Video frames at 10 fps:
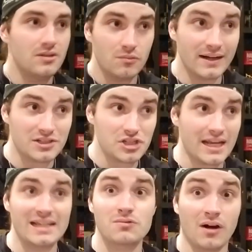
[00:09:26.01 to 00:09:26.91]
Which
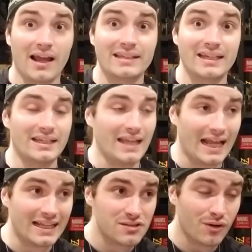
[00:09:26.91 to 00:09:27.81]
is what I did,
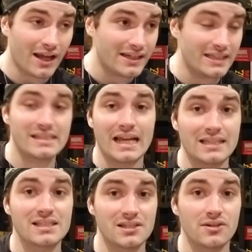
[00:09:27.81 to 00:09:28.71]
and it's what I
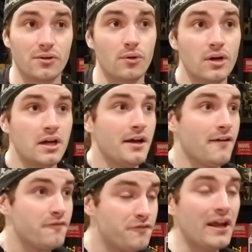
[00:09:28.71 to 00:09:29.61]
intend to do.
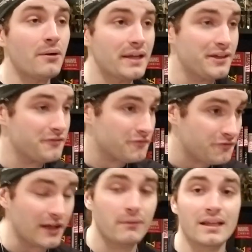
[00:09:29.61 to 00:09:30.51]
Very,
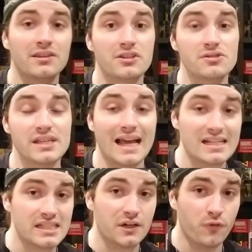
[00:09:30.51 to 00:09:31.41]
very
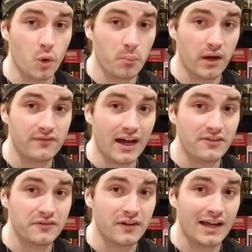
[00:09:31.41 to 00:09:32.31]
enthusiastic 4.5
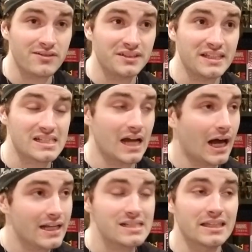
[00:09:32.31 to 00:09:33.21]
out of 5 on this.
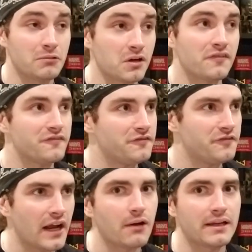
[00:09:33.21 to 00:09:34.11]
Honestly, we're
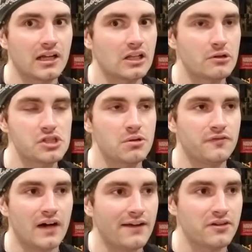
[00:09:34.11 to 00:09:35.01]
very close to a
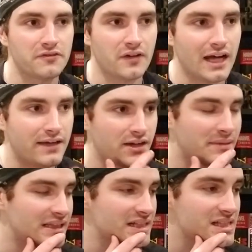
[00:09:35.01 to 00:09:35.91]
5 out of 5. I
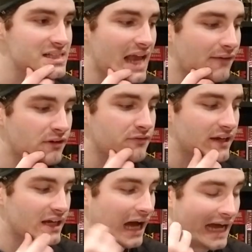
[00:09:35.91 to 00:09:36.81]
mean, this is
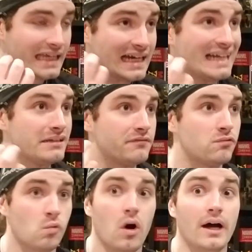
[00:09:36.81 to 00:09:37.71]
everything I kind
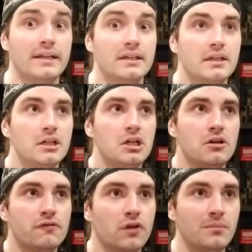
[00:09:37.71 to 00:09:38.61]
of want
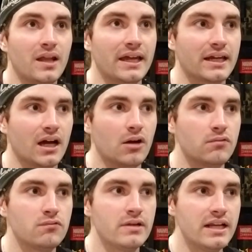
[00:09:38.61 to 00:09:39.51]
from, like, a
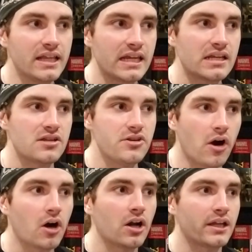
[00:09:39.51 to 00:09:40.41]
really
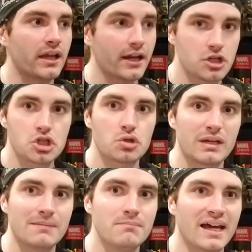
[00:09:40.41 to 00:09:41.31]
gnarly
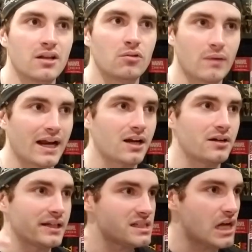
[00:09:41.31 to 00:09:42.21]
extreme metal
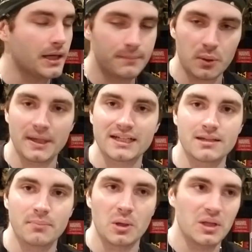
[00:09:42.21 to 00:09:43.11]
record. It's
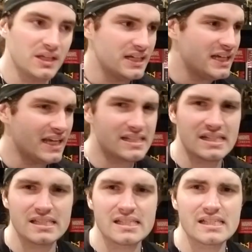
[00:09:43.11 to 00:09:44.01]
unpredictable, it's
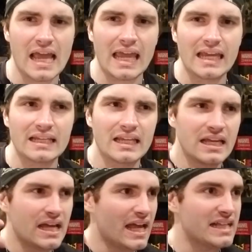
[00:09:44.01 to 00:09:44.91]
insane,
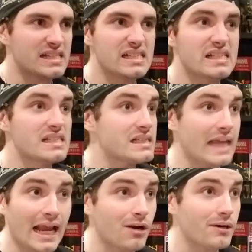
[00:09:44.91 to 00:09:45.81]
it's
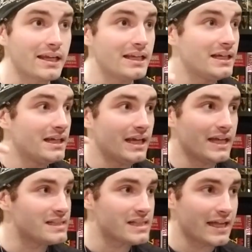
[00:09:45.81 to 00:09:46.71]
scary,
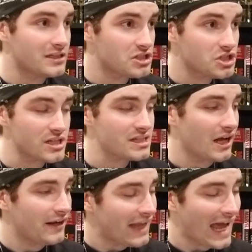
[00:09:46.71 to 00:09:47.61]
it's just
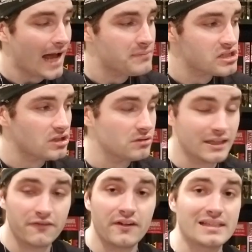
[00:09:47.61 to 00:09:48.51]
an
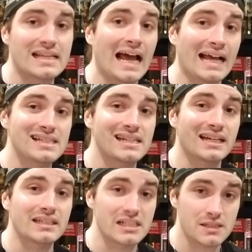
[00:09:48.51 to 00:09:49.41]
absolutely
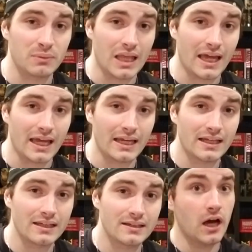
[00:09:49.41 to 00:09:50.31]
fantastic display.
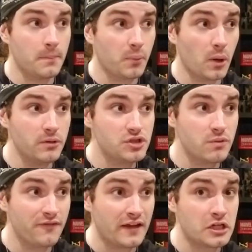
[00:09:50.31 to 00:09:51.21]
Approach
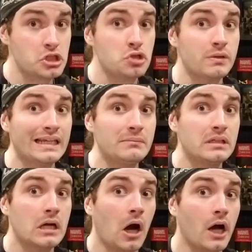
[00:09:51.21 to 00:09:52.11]
with
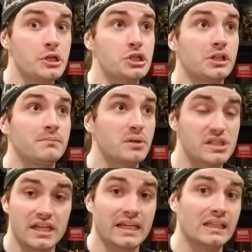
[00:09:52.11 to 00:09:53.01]
extreme caution,
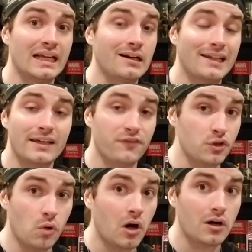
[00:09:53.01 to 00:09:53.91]
particularly if
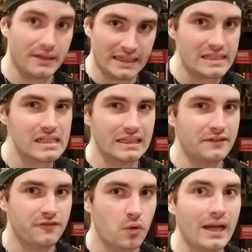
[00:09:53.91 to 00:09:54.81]
you are easily
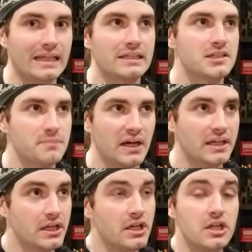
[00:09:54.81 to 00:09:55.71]
frightened, but
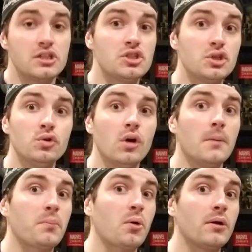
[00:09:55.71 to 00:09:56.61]
do
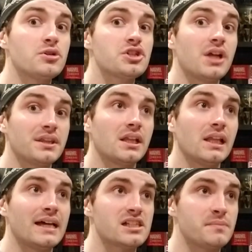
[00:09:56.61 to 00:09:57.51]
approach
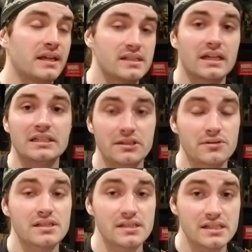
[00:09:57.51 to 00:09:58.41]
nonetheless, because I do
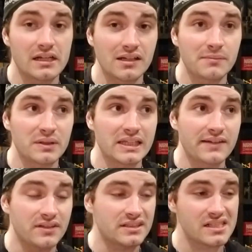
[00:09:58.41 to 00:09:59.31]
sincerely
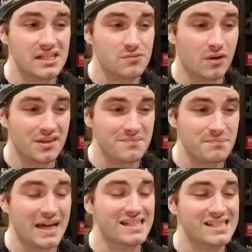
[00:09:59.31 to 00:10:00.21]
believe that this is one of the
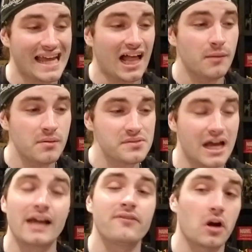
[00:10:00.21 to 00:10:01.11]
best albums
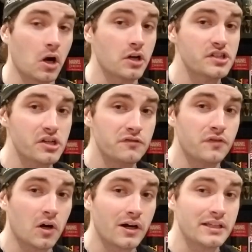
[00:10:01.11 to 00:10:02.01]
I've heard so
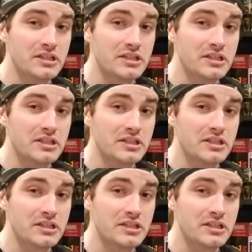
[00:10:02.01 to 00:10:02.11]
far in